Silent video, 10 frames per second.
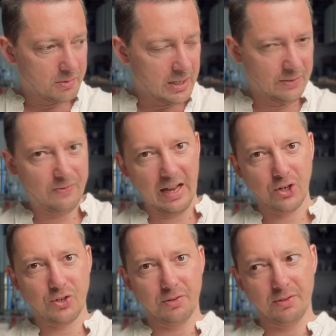
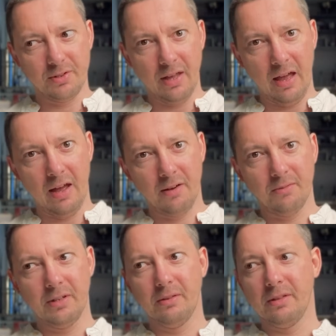inflections there
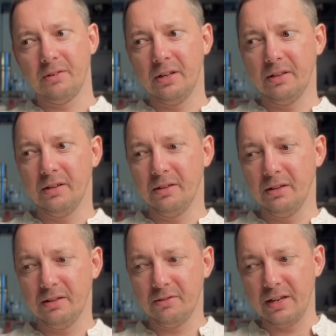
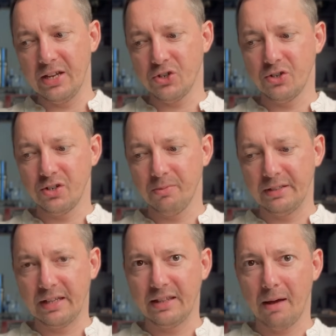in the relationship,
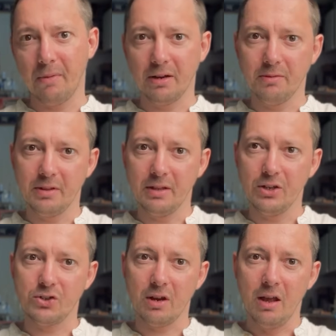the dynamic with
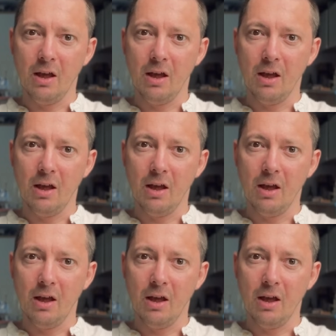Nietzsche.